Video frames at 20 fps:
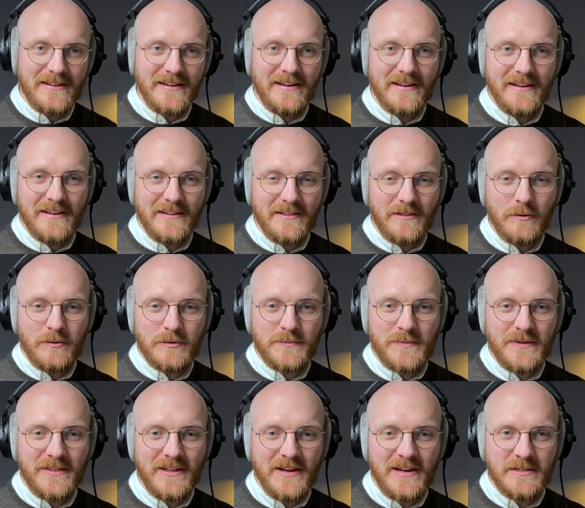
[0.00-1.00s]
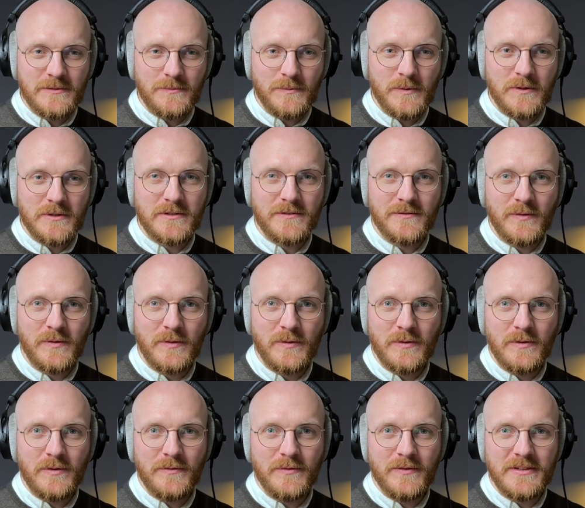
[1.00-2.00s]
those be the last words
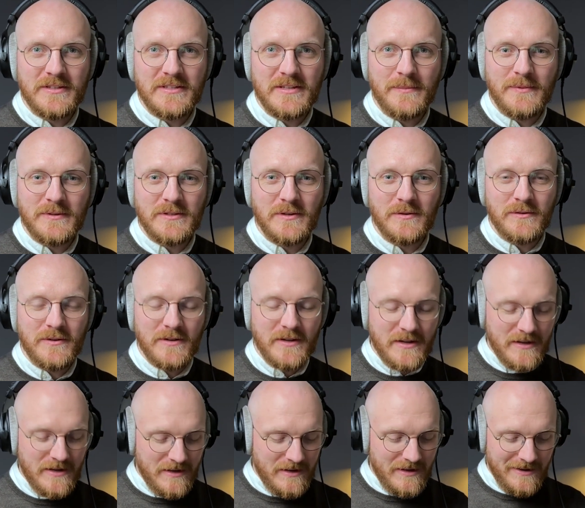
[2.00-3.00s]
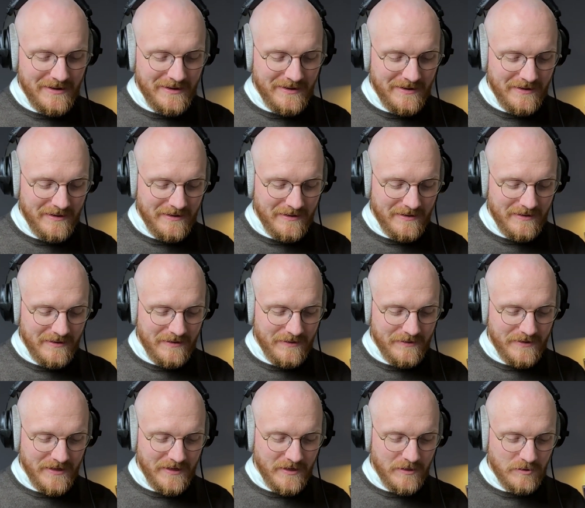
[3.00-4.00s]
for this episode.
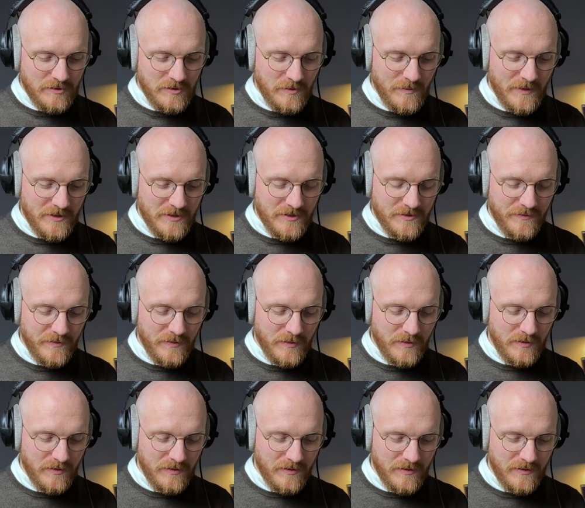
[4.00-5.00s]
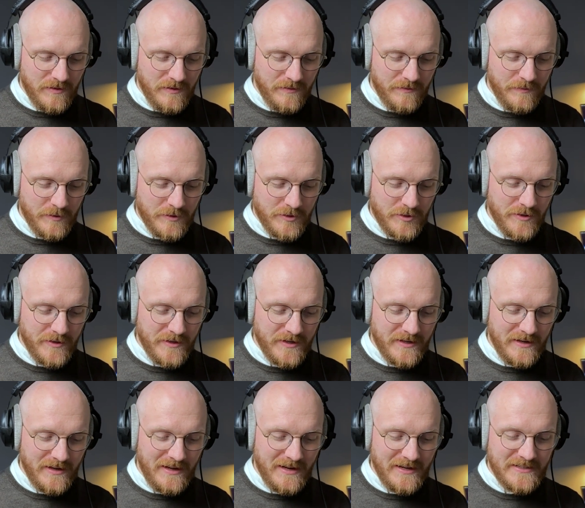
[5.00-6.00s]
Thank you so much for
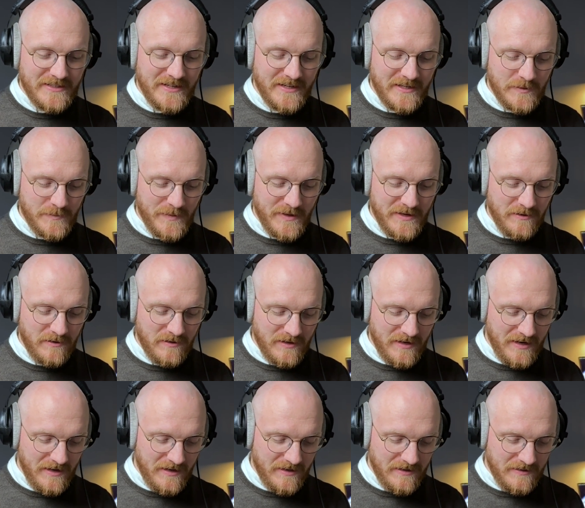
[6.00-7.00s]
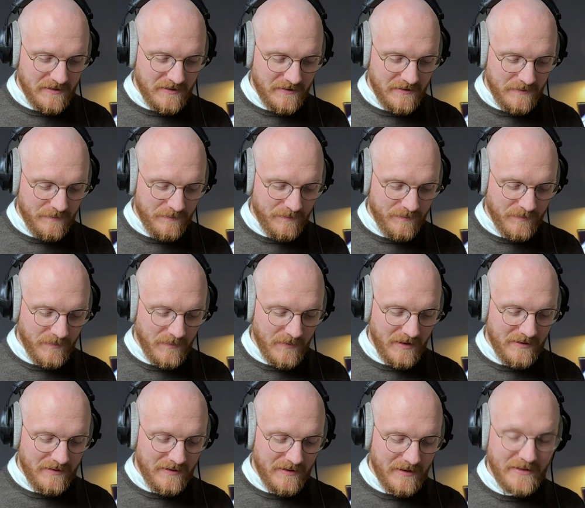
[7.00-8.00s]
joining, Alexander Spaniol and
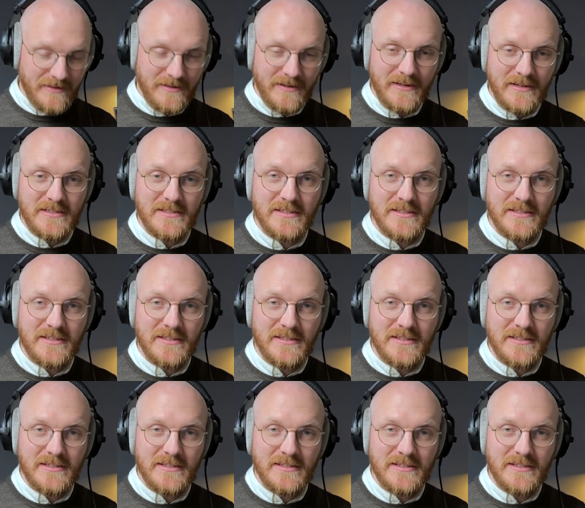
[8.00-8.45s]
Andreas Stren.